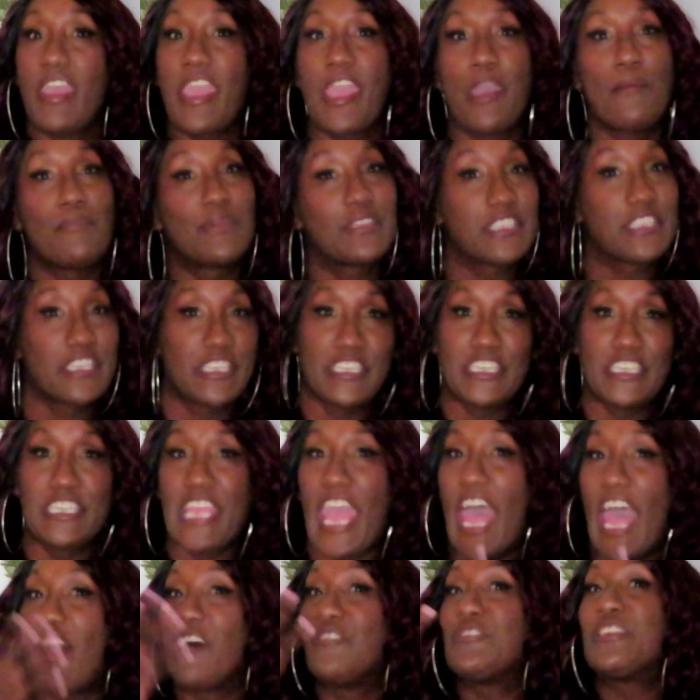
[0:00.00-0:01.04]

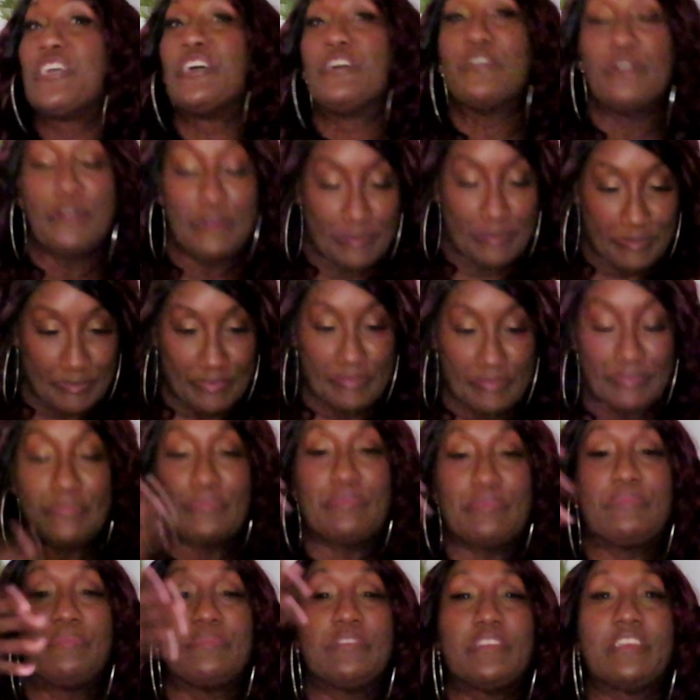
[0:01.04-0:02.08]
Amazon. Y'all know.
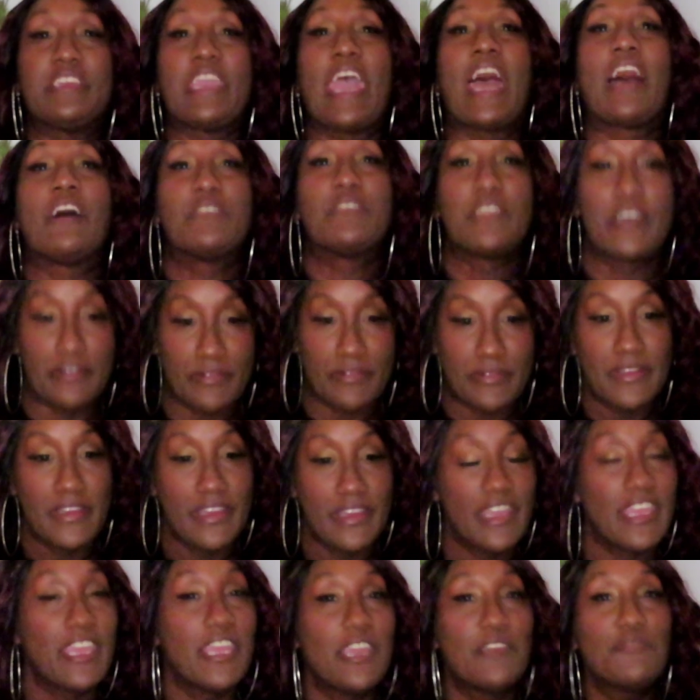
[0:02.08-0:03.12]
Y'all know.
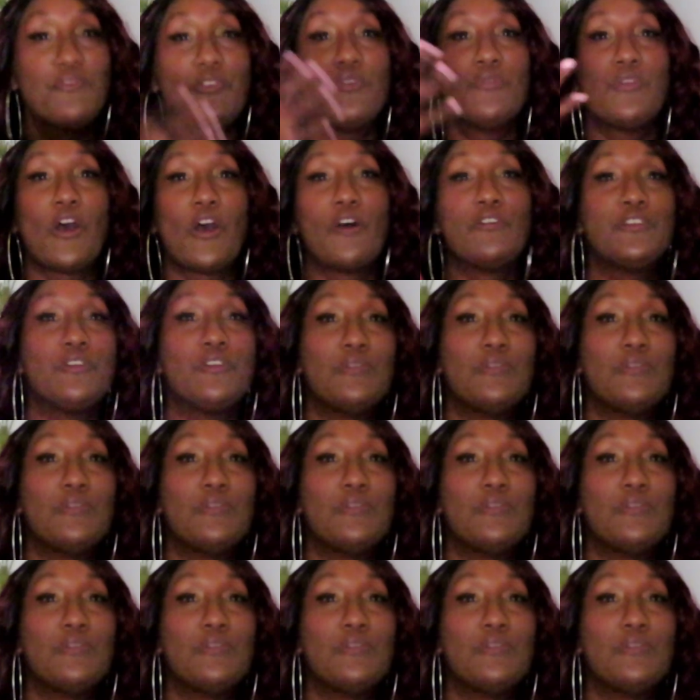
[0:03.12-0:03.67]
If you know,